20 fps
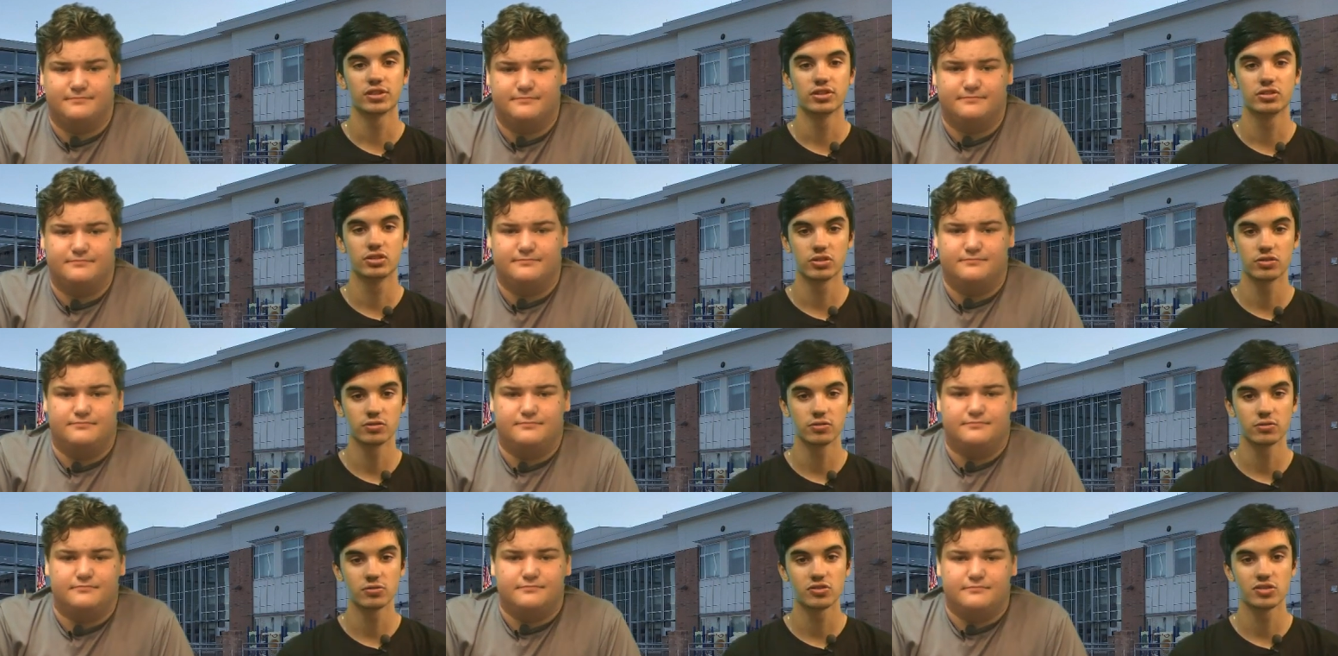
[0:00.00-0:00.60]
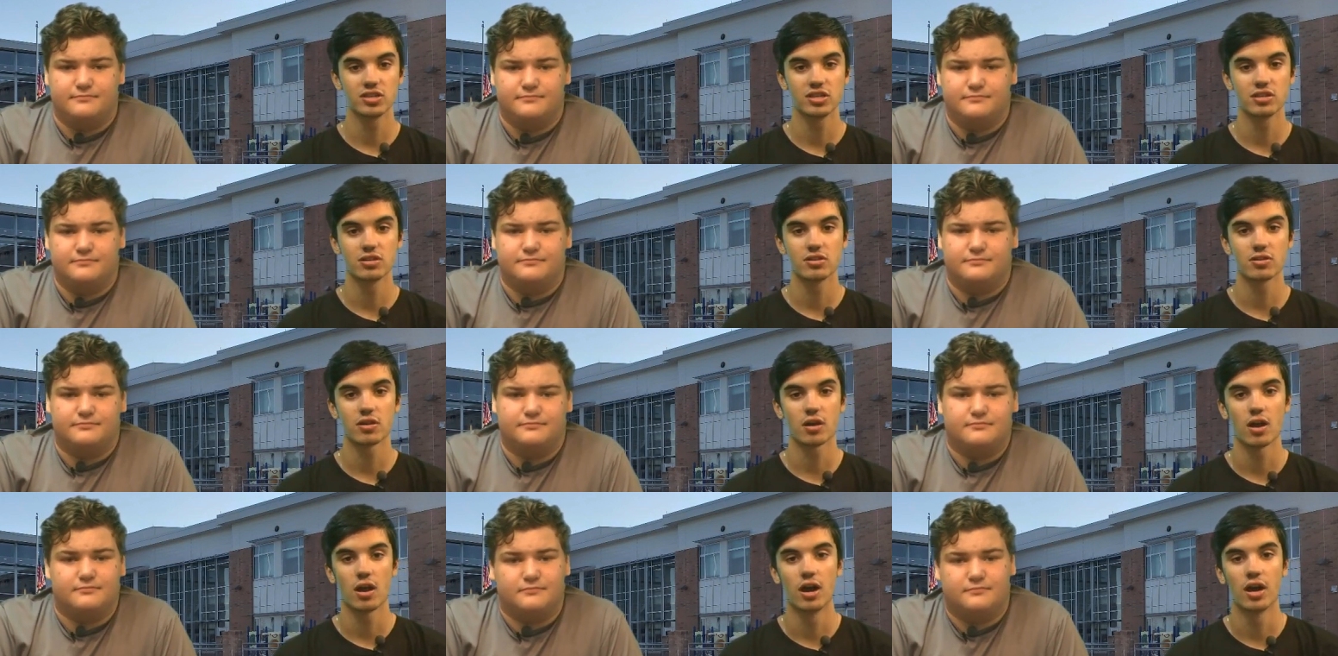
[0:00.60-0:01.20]
Speaker 1: Junior
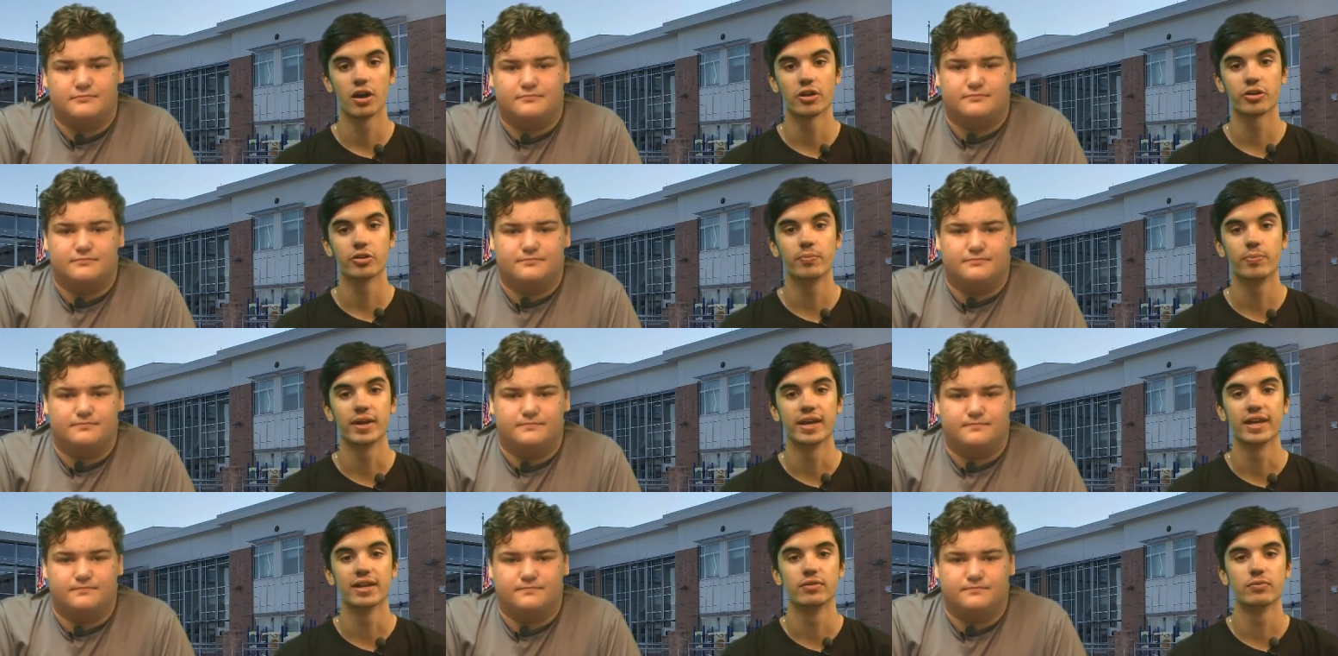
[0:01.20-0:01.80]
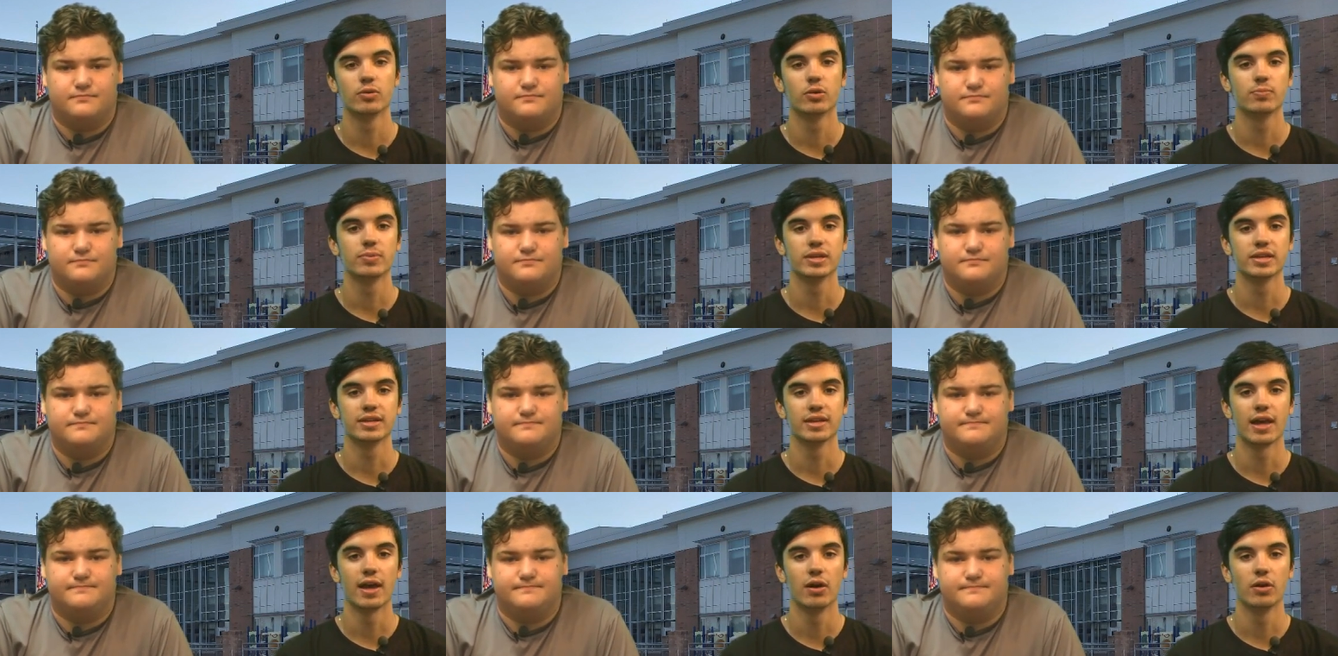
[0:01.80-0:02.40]
Senior Honor Band will
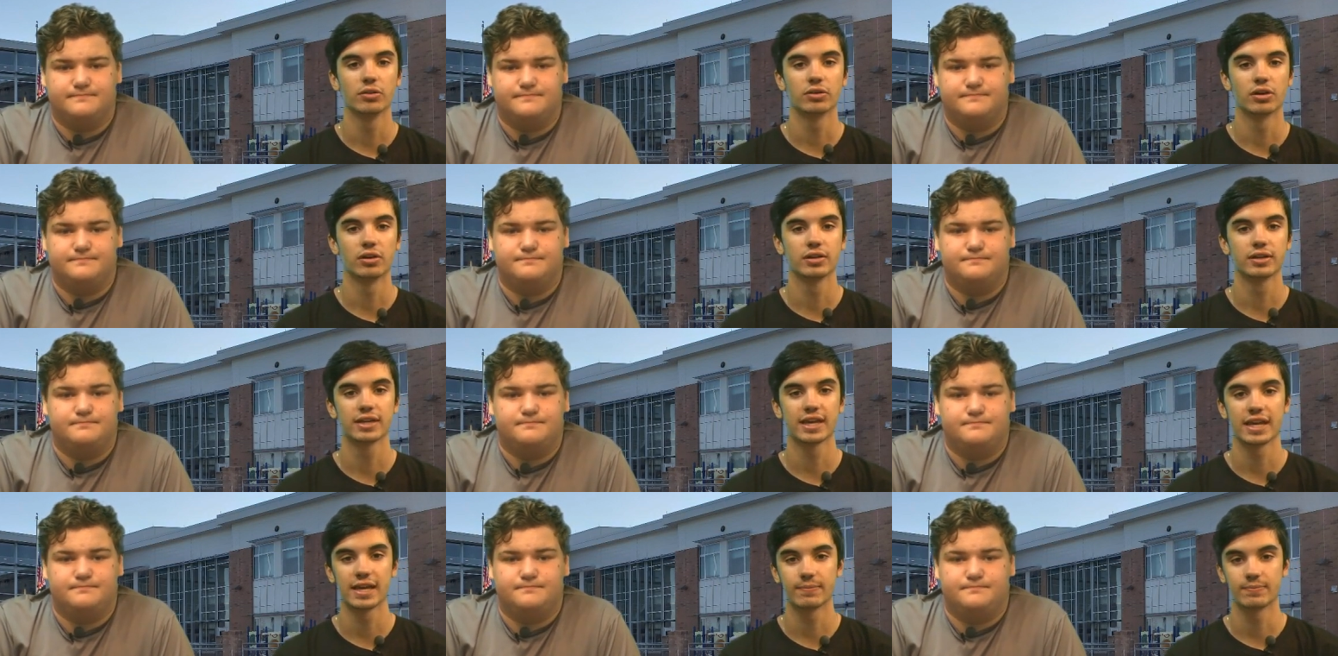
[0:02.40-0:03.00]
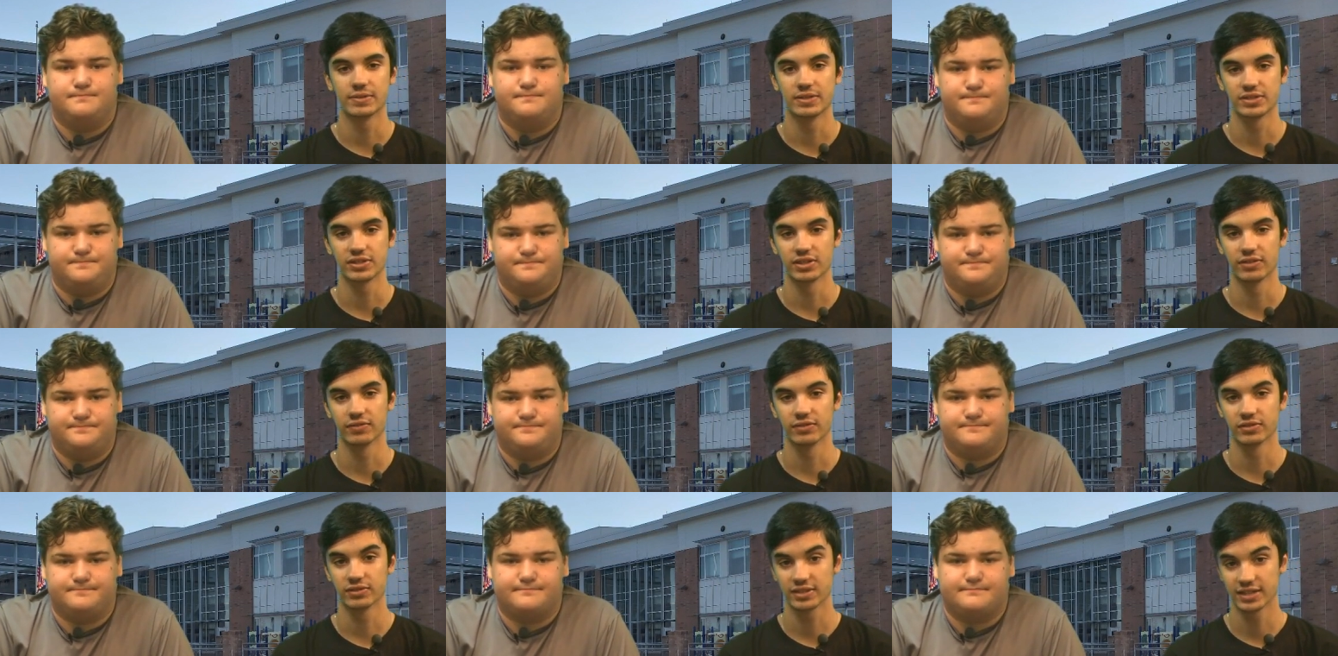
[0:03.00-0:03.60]
be held on campus
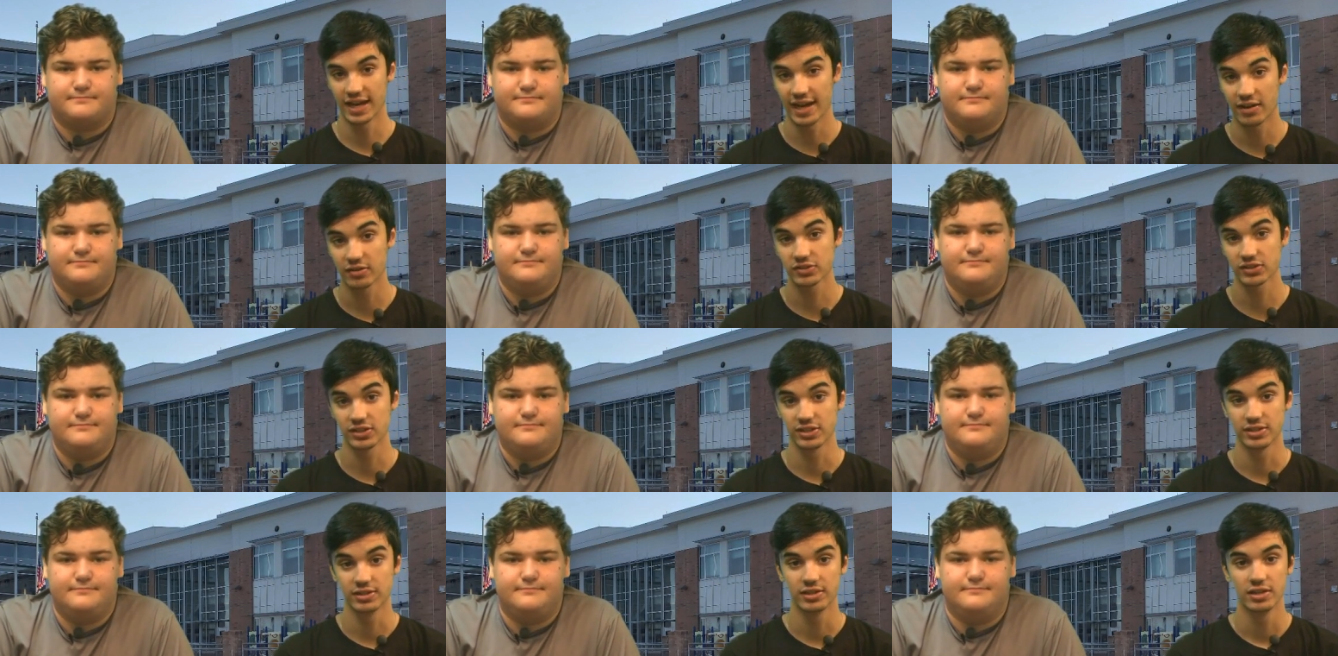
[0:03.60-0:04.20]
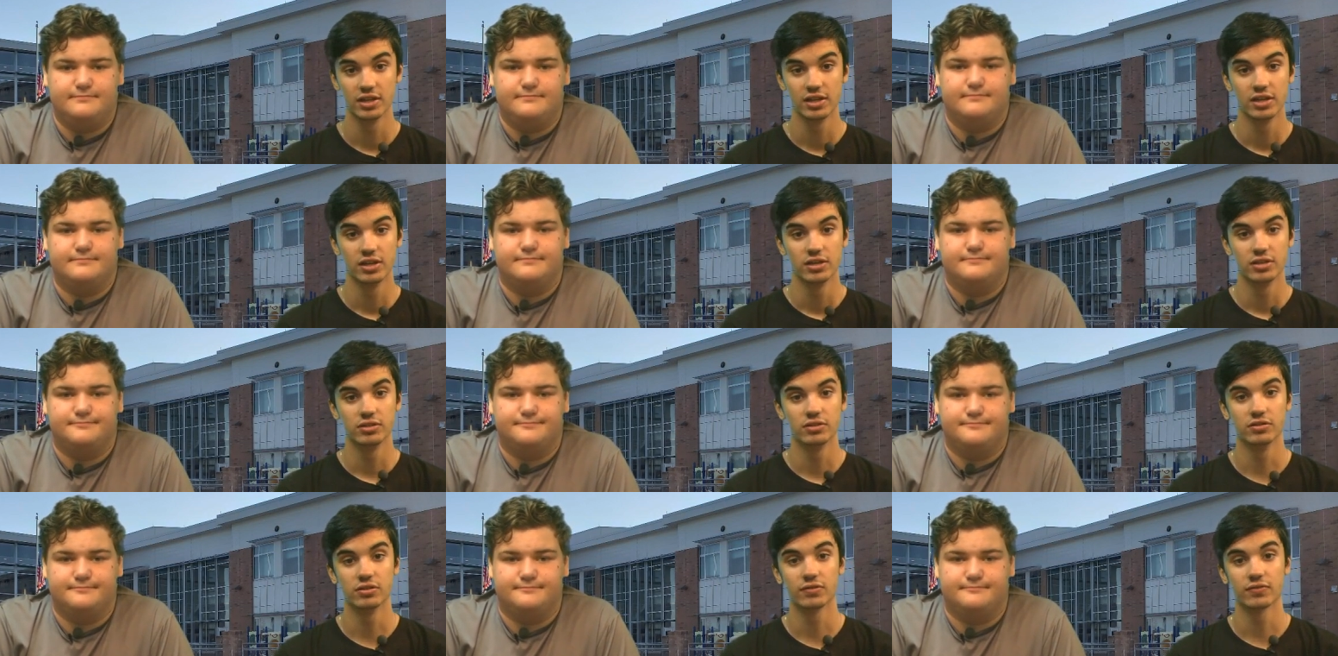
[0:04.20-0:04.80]
of Towson
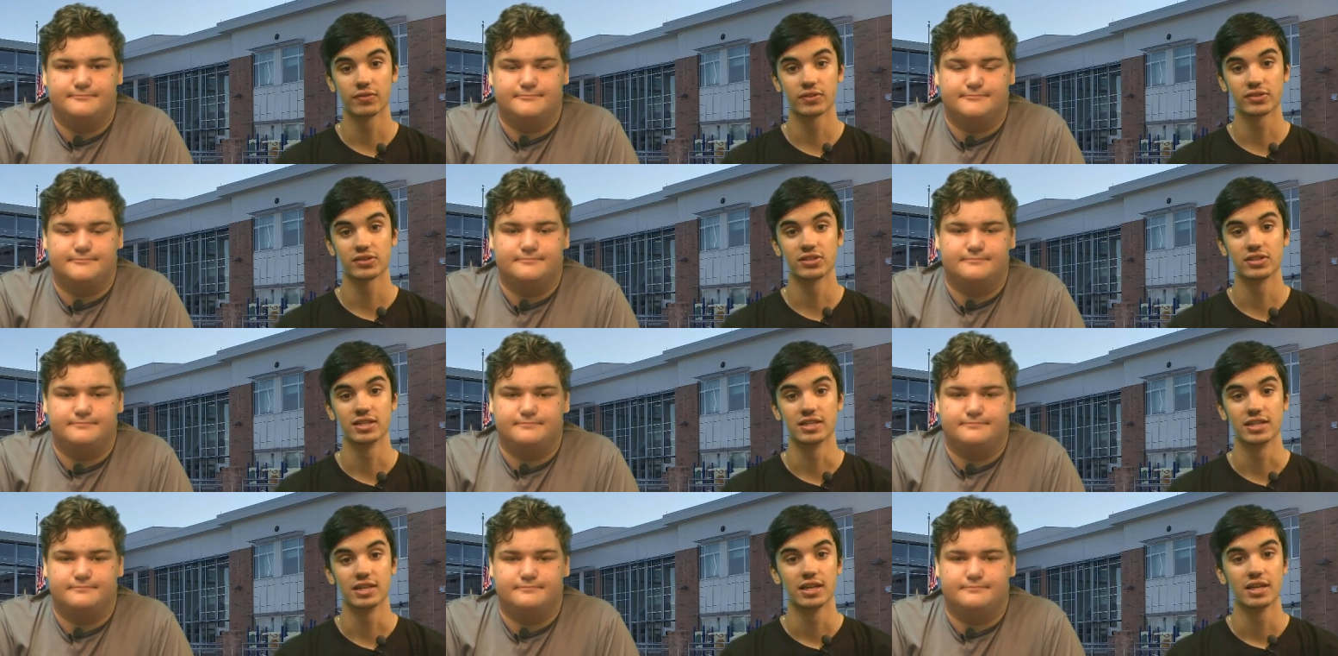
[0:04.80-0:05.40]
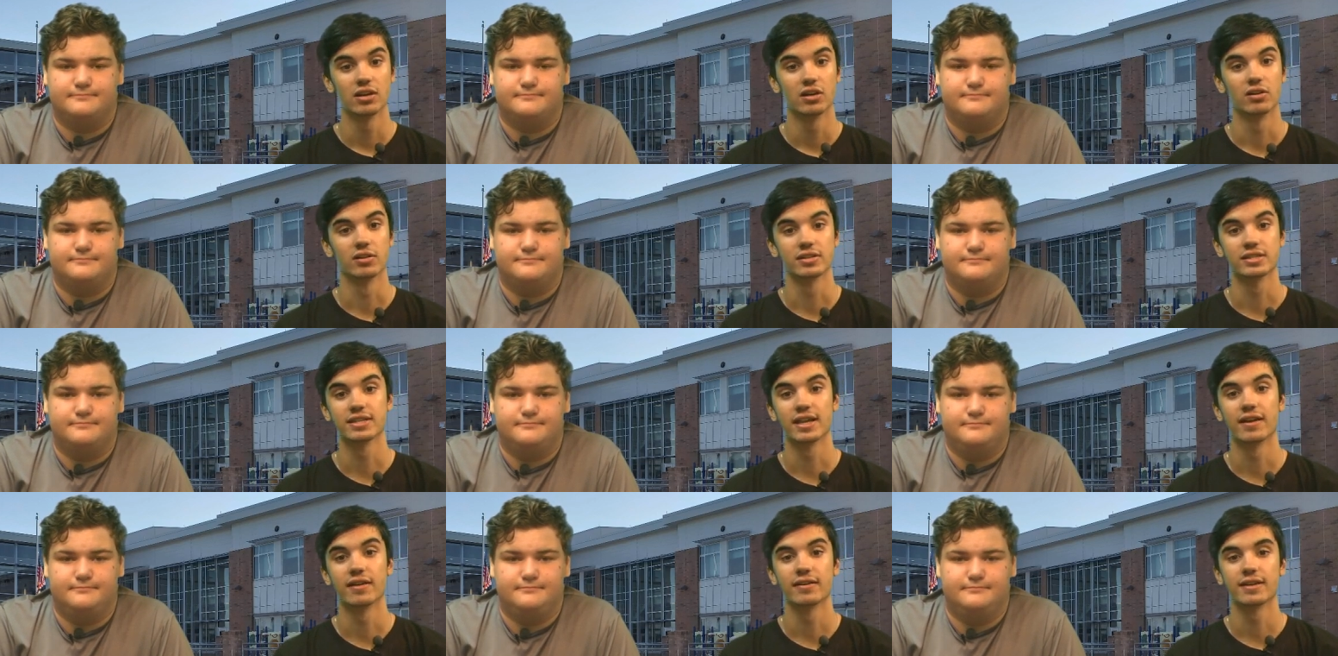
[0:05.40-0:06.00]
University on
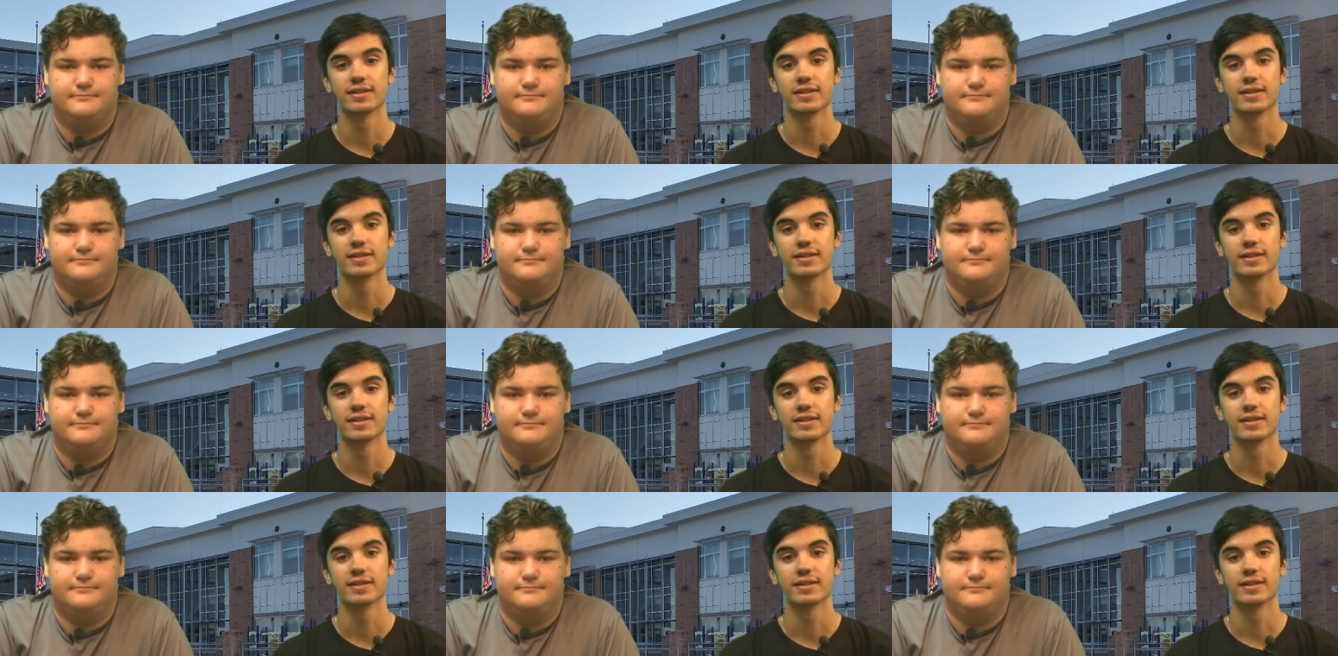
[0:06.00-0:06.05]
Saturday,